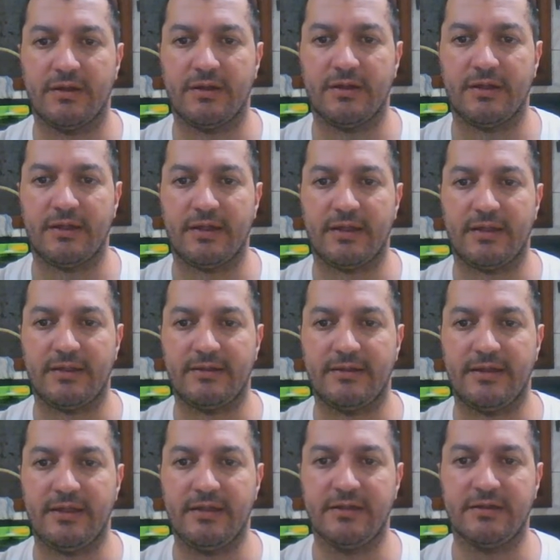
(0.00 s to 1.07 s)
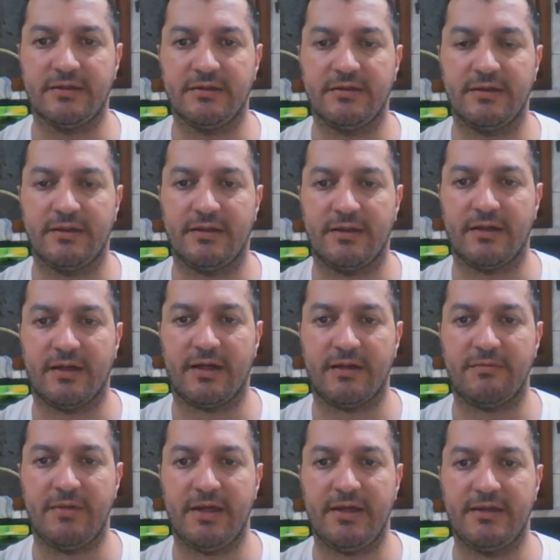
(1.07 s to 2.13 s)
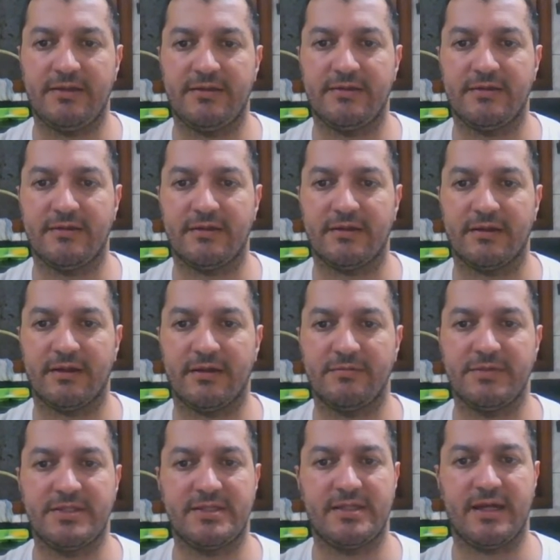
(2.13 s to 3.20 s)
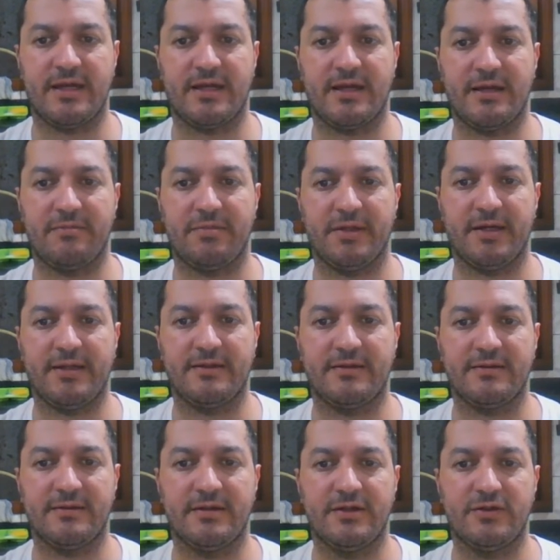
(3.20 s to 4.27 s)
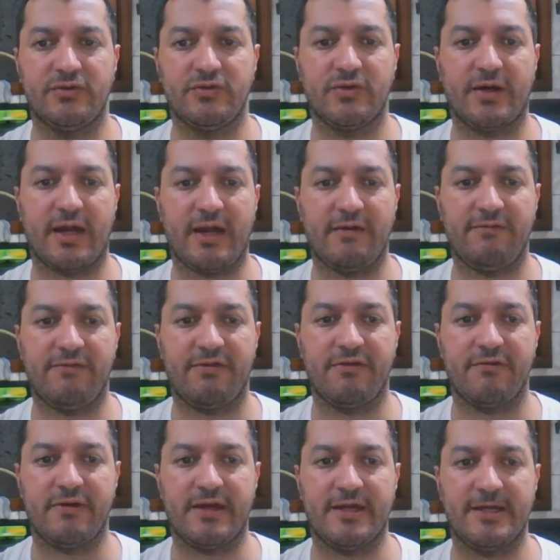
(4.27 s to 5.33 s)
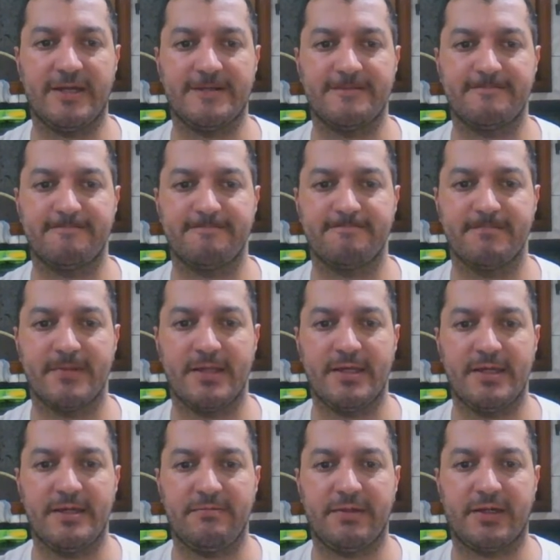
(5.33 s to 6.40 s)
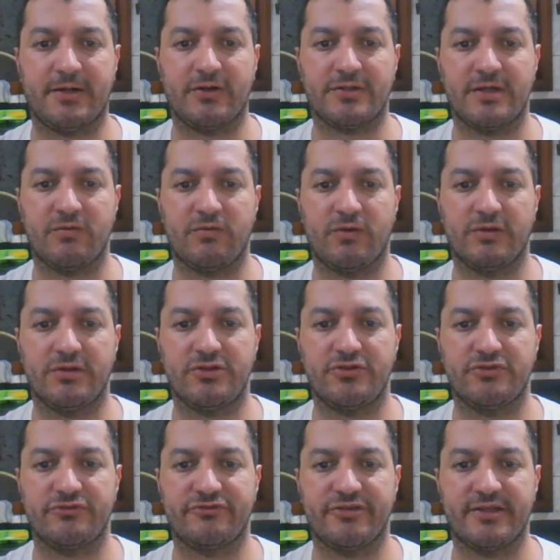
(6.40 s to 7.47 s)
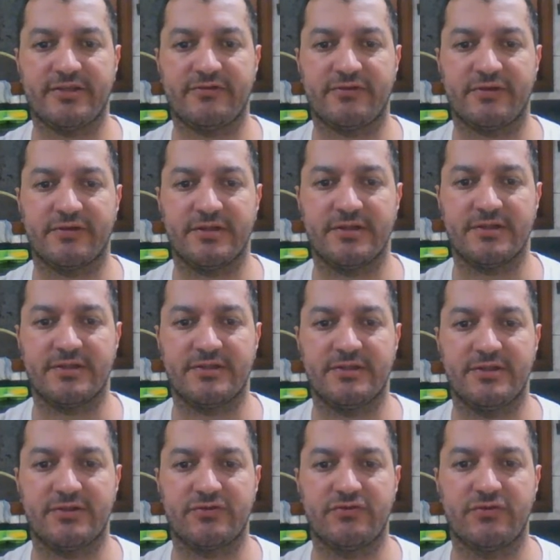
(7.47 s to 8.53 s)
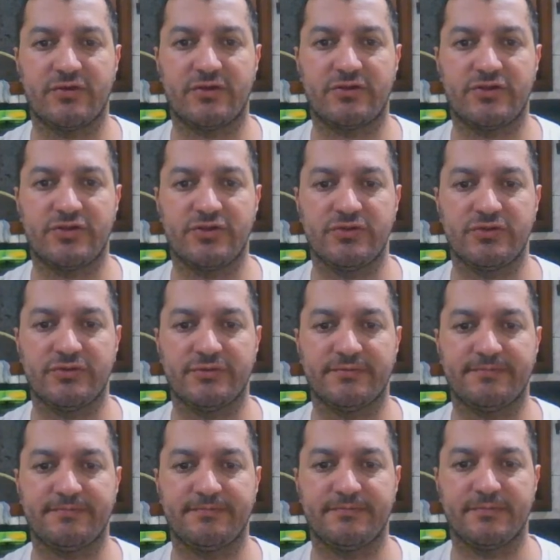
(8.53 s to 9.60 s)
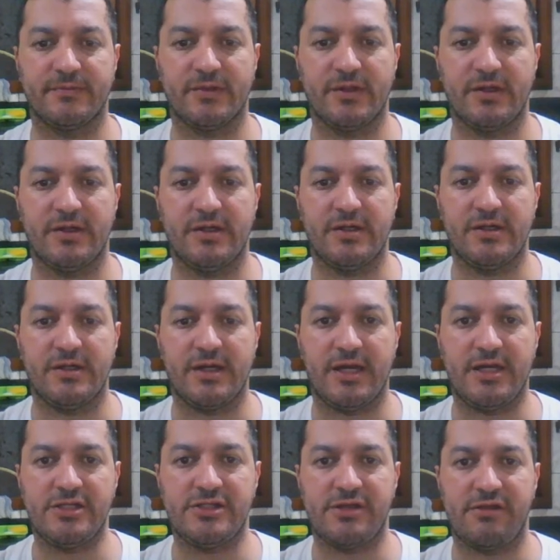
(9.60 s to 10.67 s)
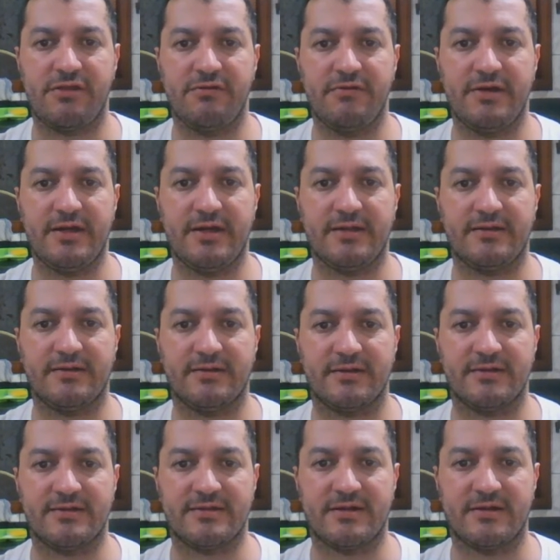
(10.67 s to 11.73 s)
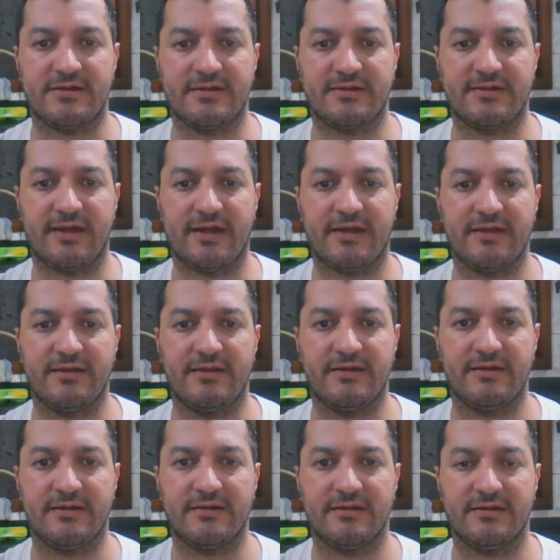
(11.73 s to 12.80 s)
And here I made a mistake. I played rook f3 because I wanted to transfer this rook to h3 and start attacking the